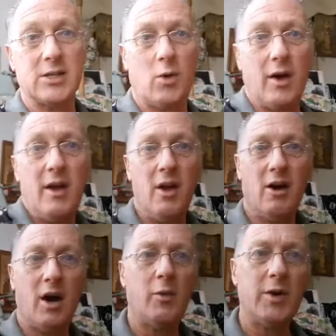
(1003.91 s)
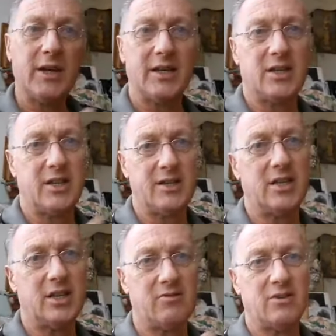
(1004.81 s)
So I want to get to the
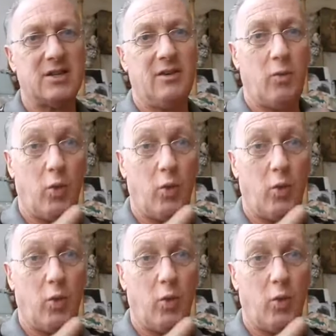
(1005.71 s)
nitty-gritty of